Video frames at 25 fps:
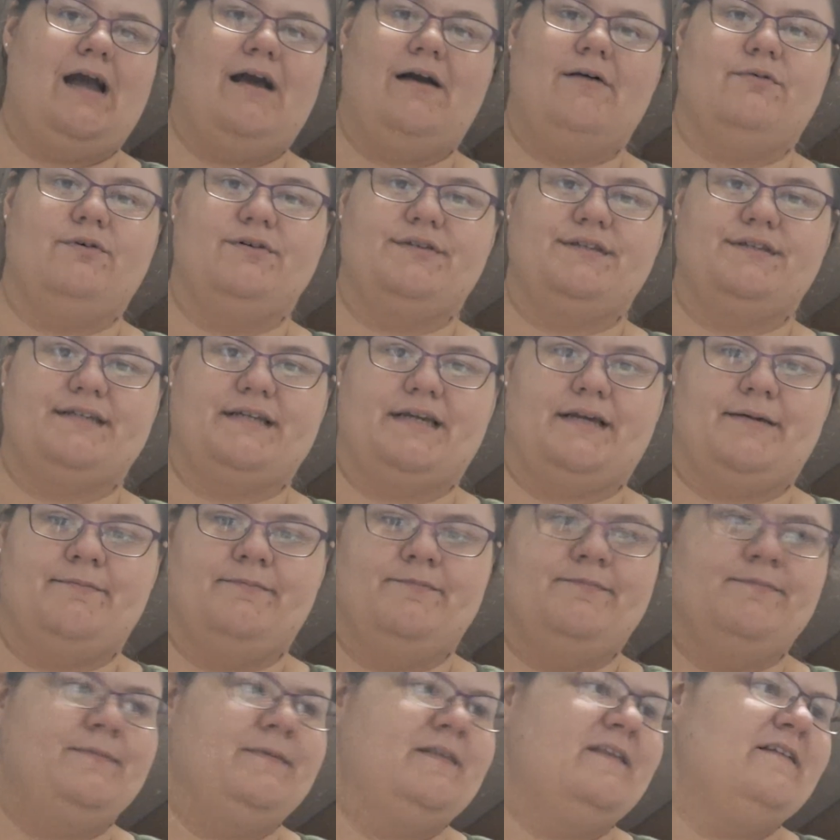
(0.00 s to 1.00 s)
We'll see.
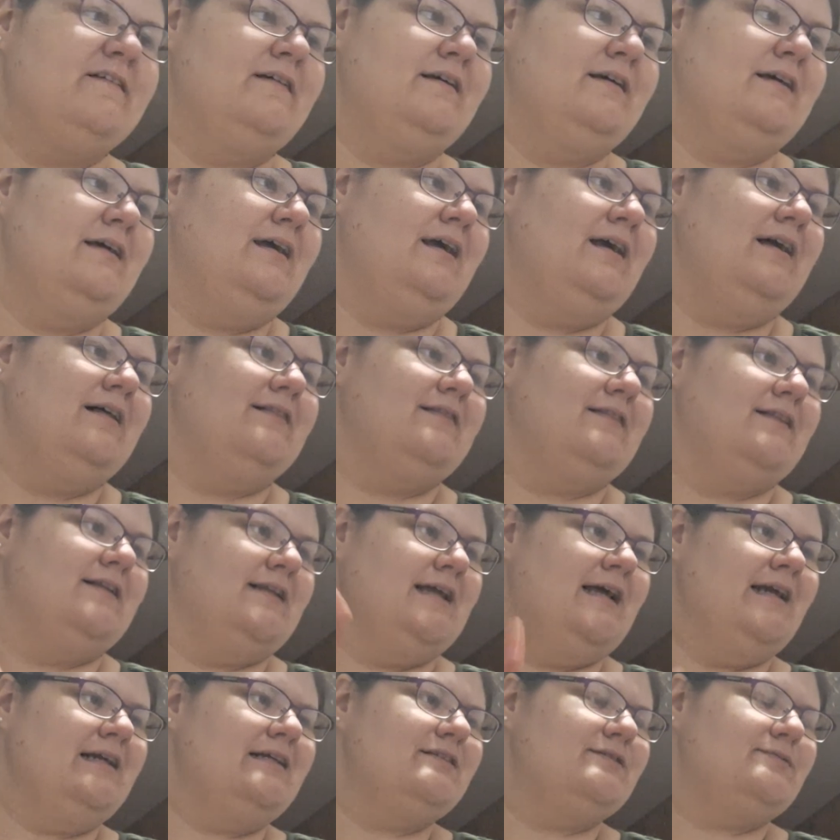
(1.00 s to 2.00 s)
The
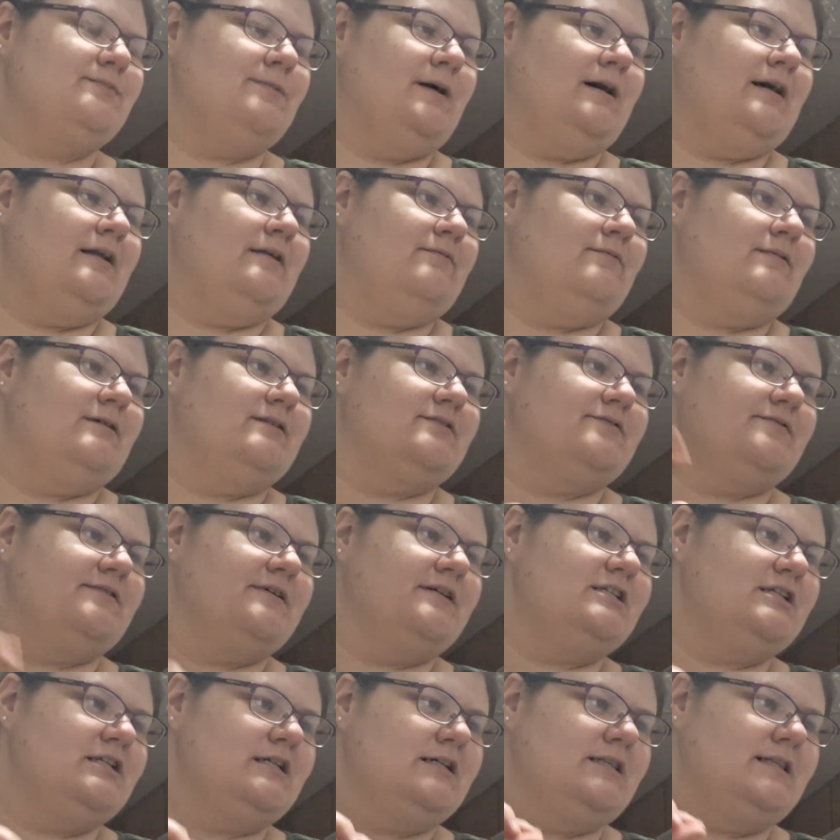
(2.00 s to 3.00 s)
next one was
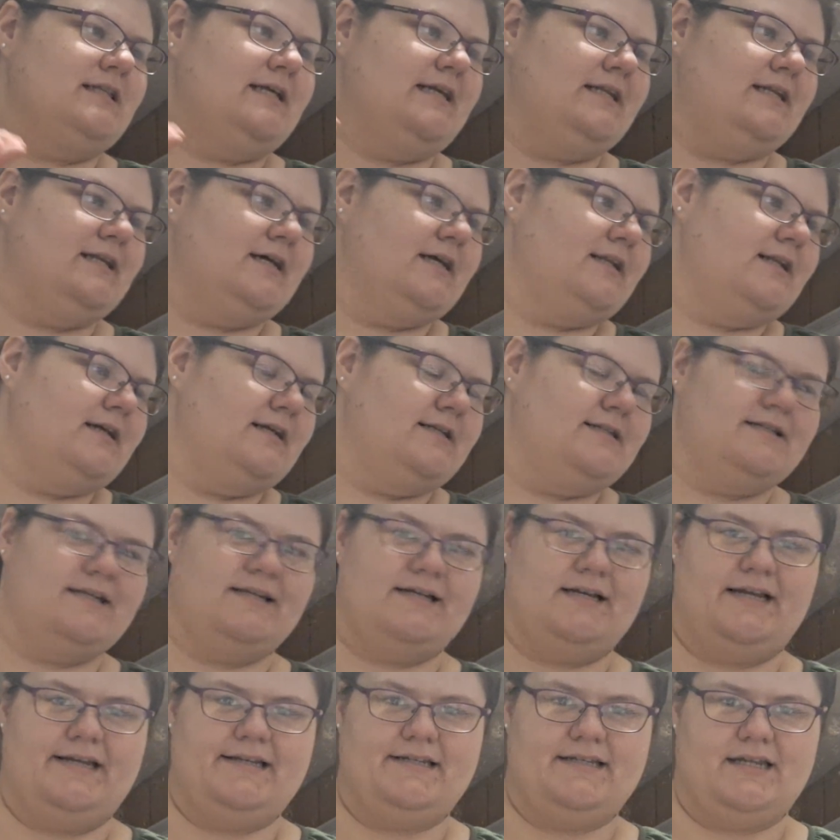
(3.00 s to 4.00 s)
originally
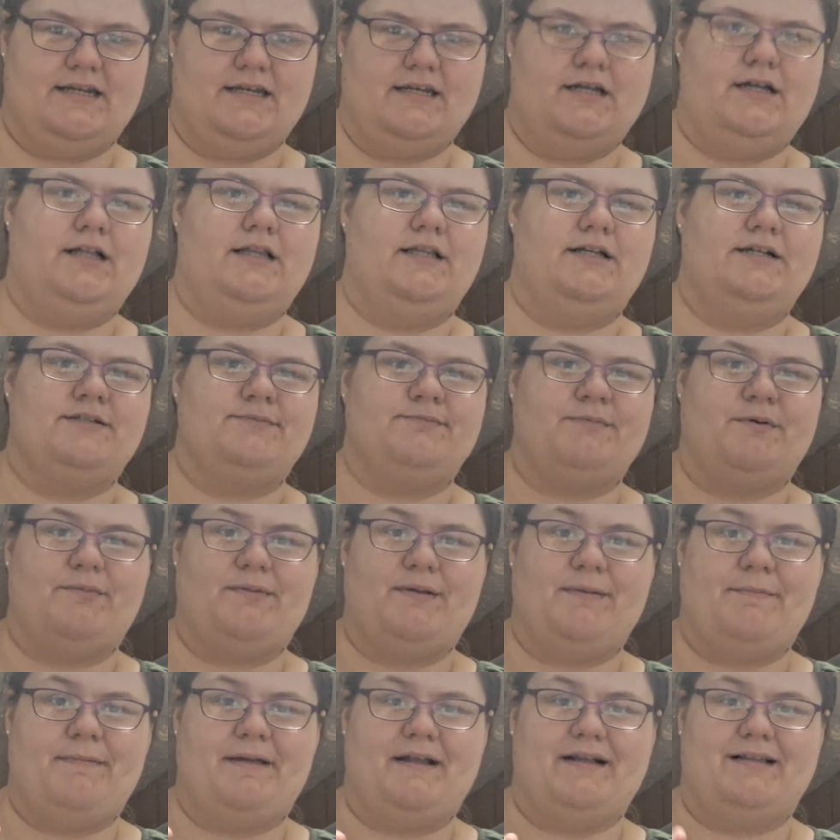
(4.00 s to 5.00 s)
$9.99, $10, but
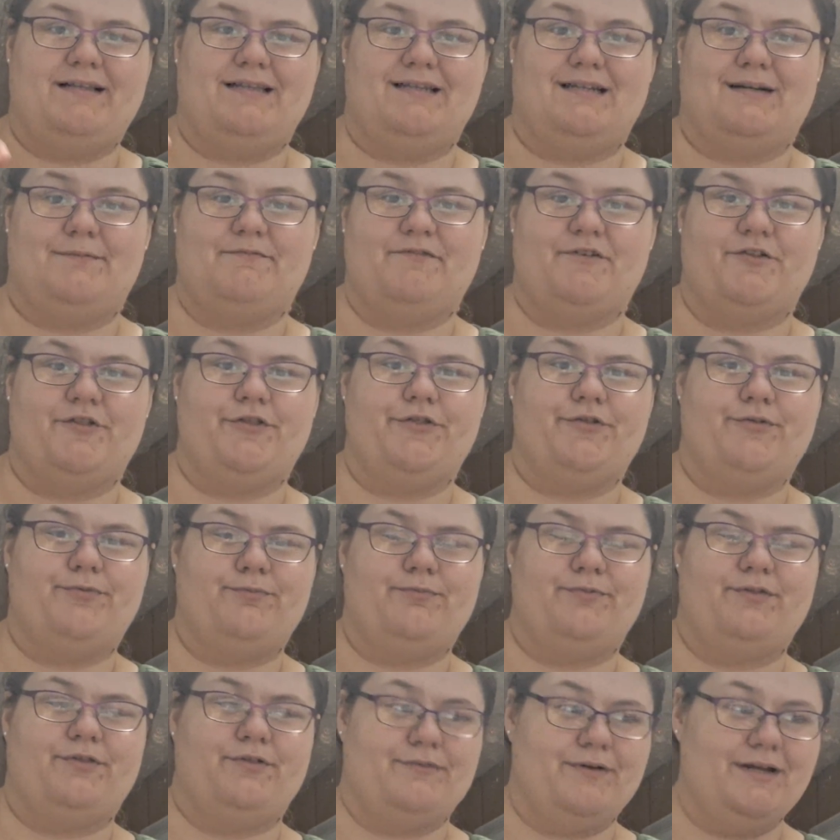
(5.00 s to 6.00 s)
we picked it up for
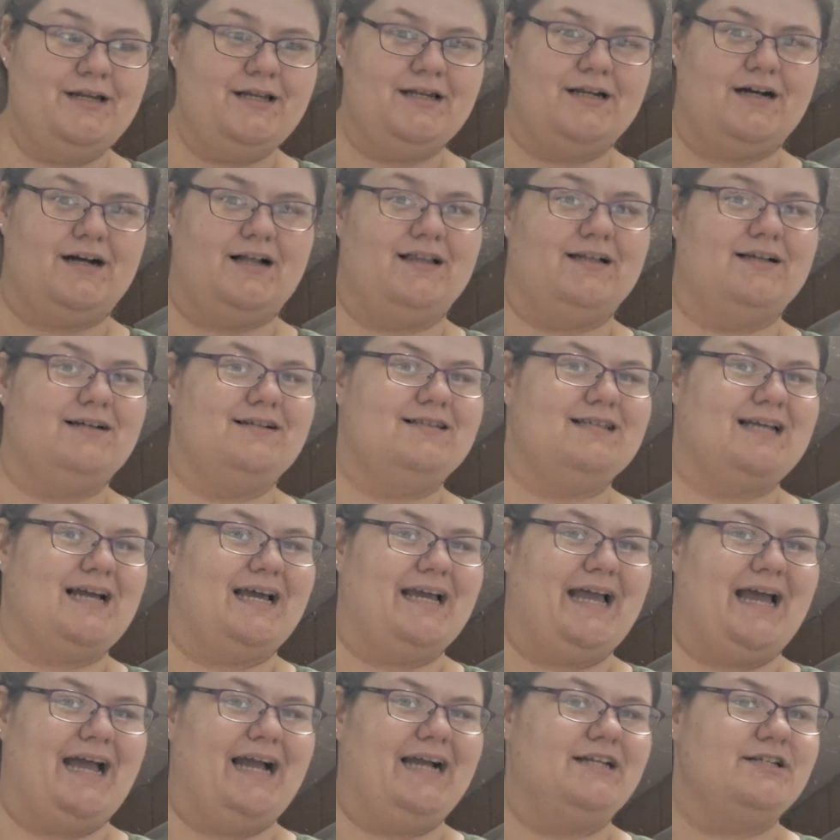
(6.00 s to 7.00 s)
$3. I
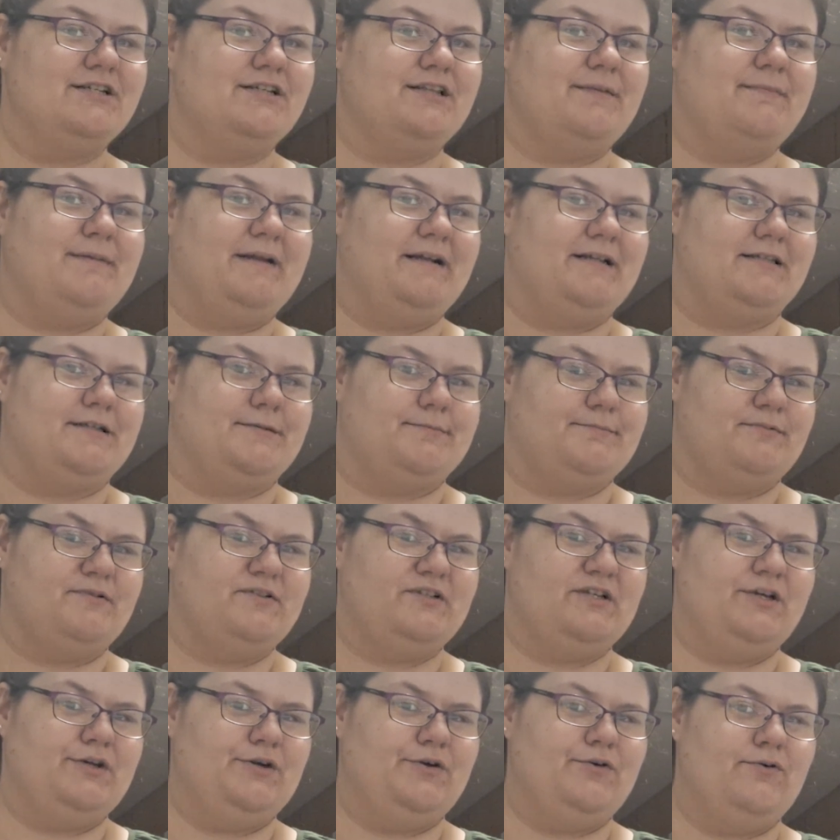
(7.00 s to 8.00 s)
actually picked up
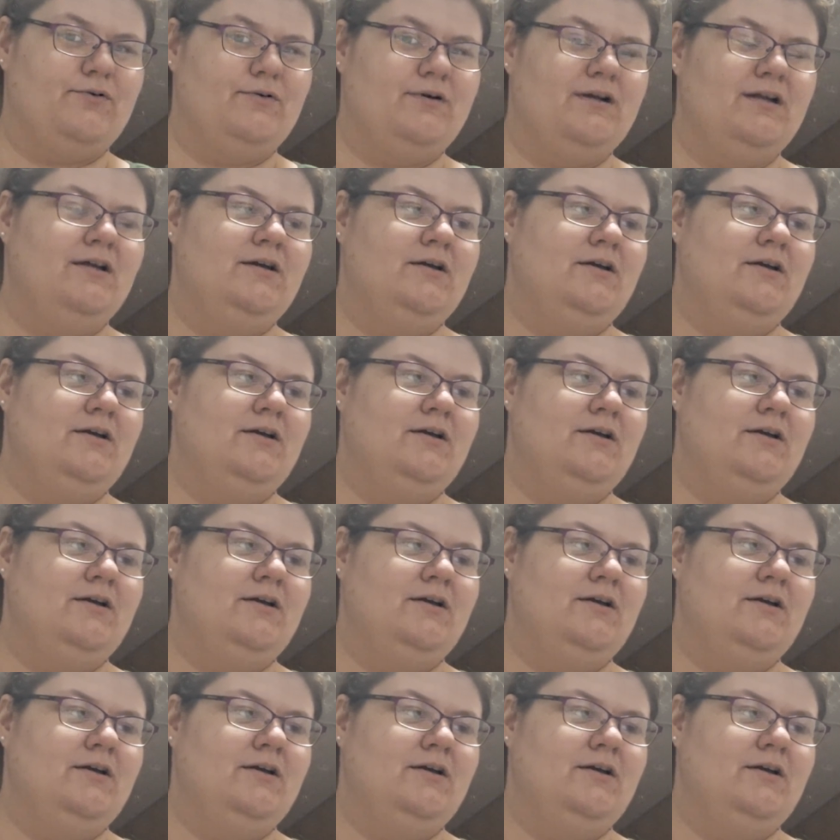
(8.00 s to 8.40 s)
2.